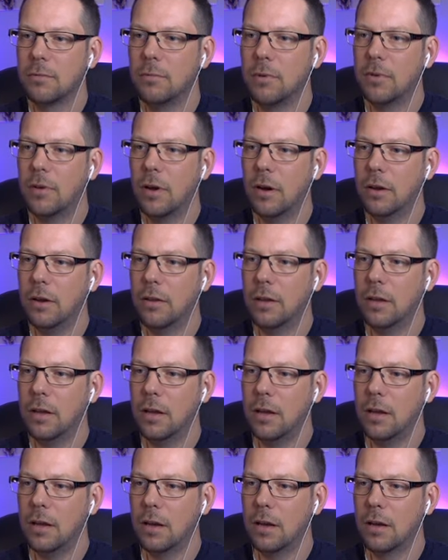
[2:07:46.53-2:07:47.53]
We've got
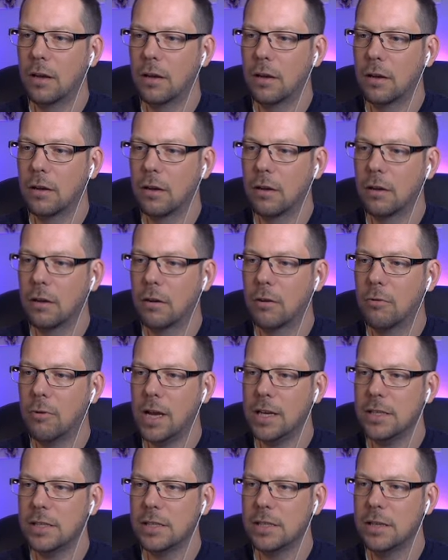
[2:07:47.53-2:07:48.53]
the
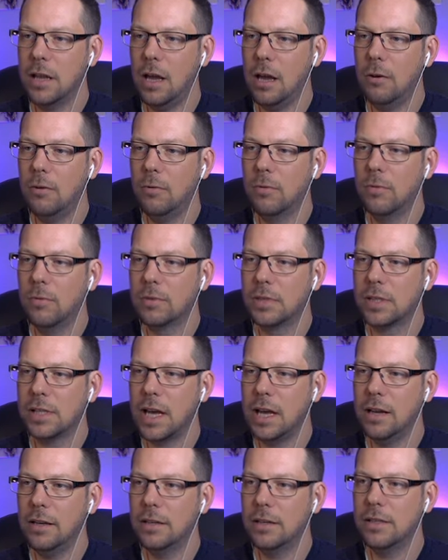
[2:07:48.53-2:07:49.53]
grass, snow,
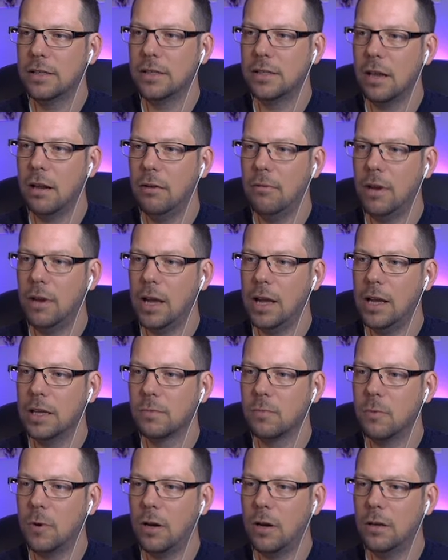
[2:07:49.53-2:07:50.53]
sand, snow
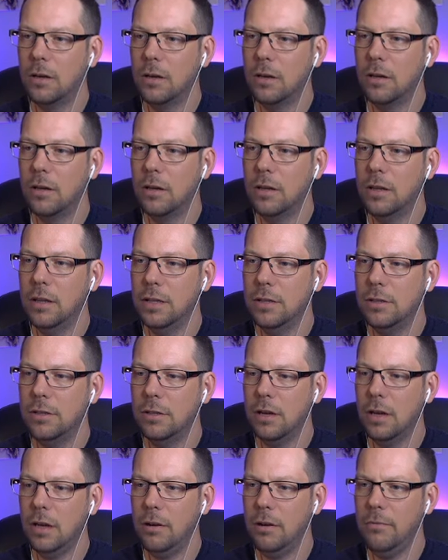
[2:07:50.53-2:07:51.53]
layers one, and this
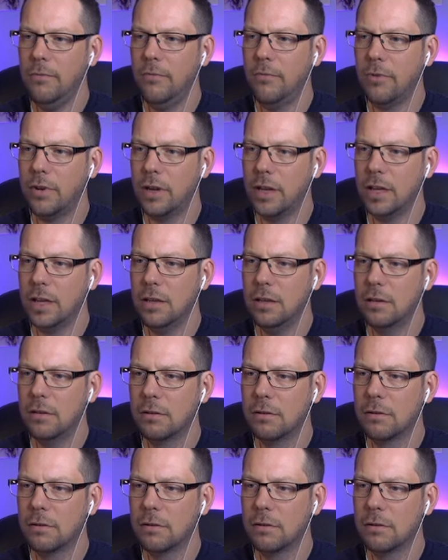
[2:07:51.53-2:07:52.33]
should hopefully...